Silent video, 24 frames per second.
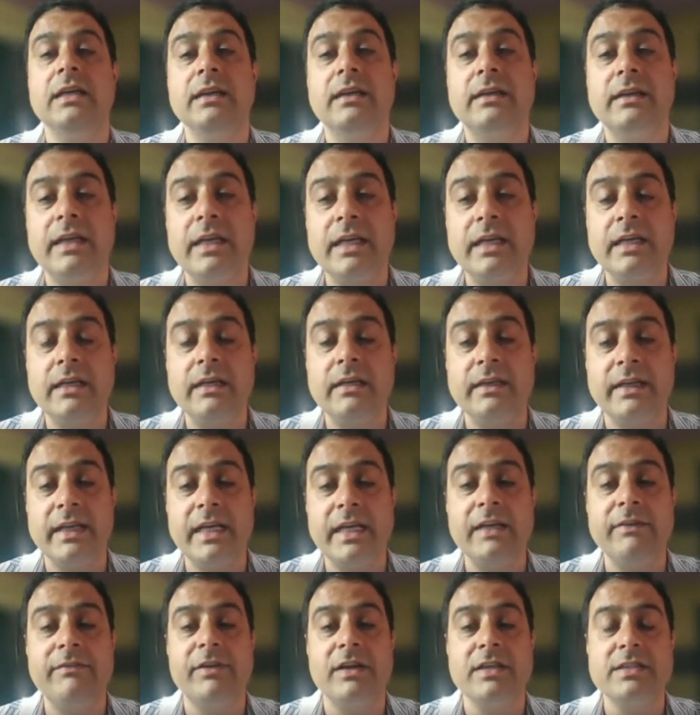gray
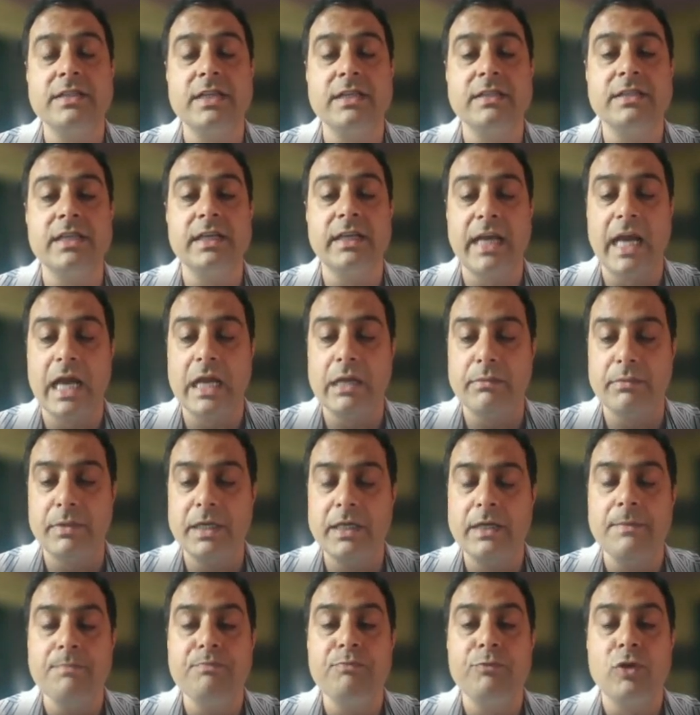infrastructure can
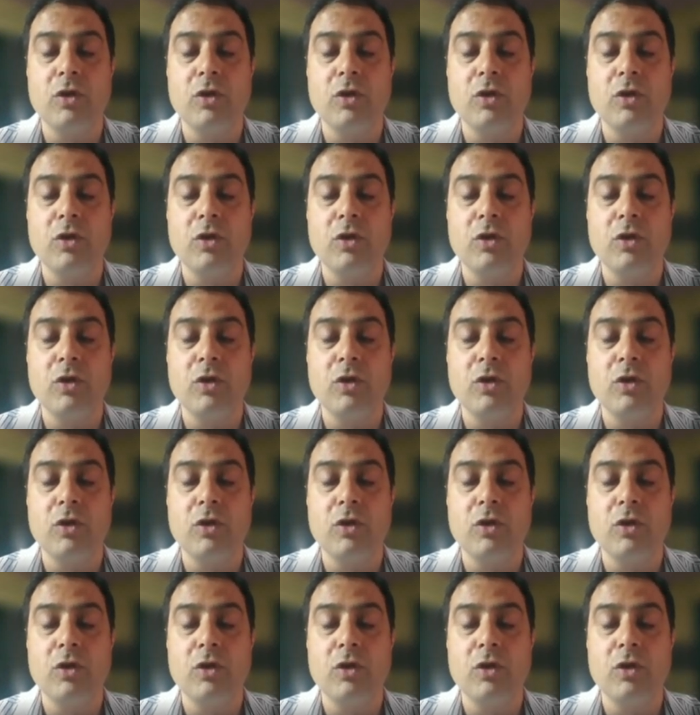be